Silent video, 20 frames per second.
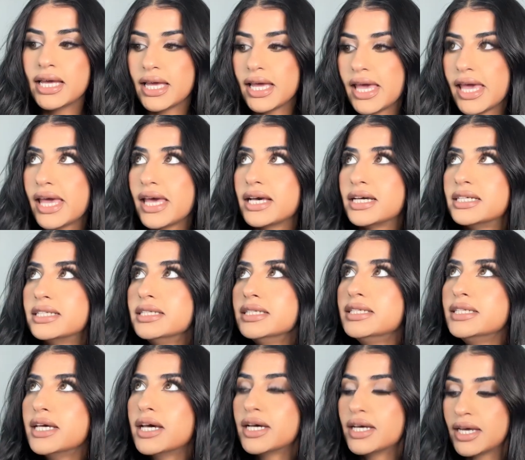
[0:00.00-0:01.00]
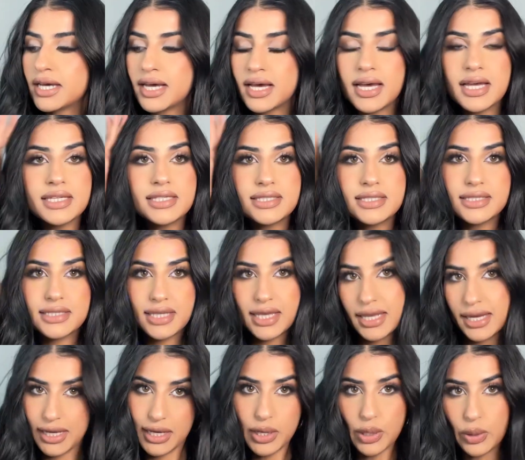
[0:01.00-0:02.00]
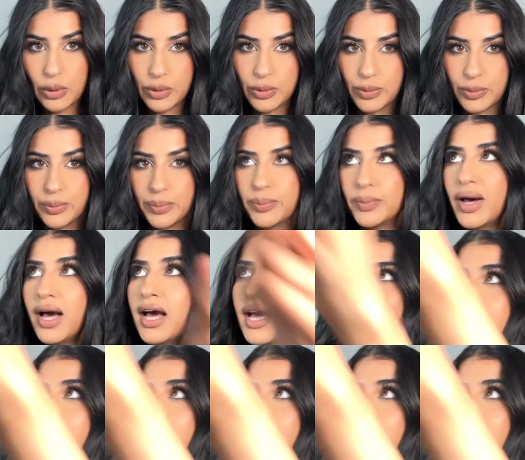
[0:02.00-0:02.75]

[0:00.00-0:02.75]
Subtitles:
and a skinny comb.